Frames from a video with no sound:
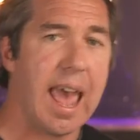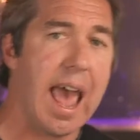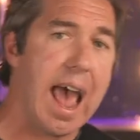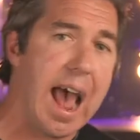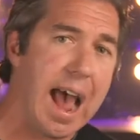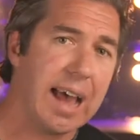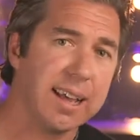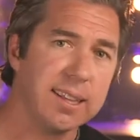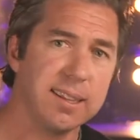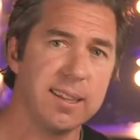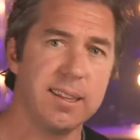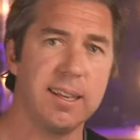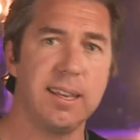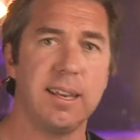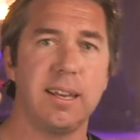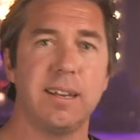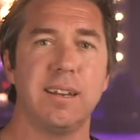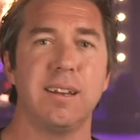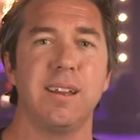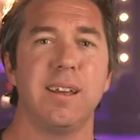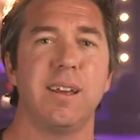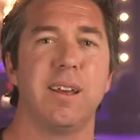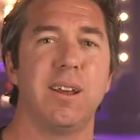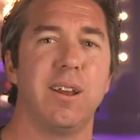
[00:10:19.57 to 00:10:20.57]

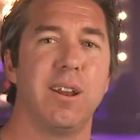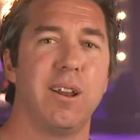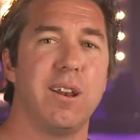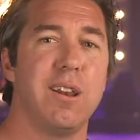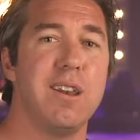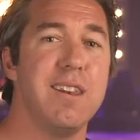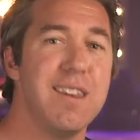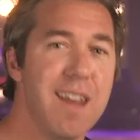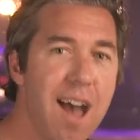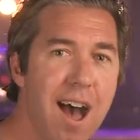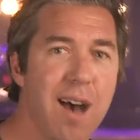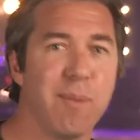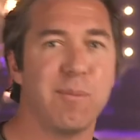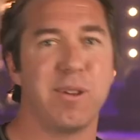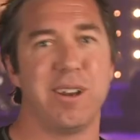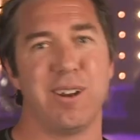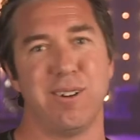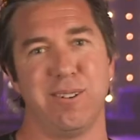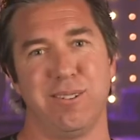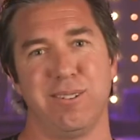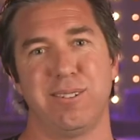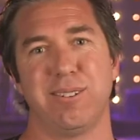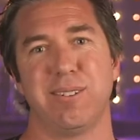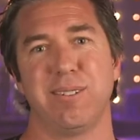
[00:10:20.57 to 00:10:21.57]
athlein
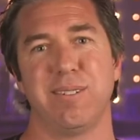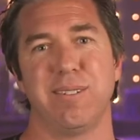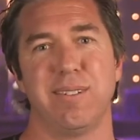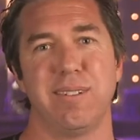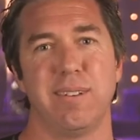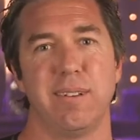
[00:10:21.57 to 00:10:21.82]
nominos.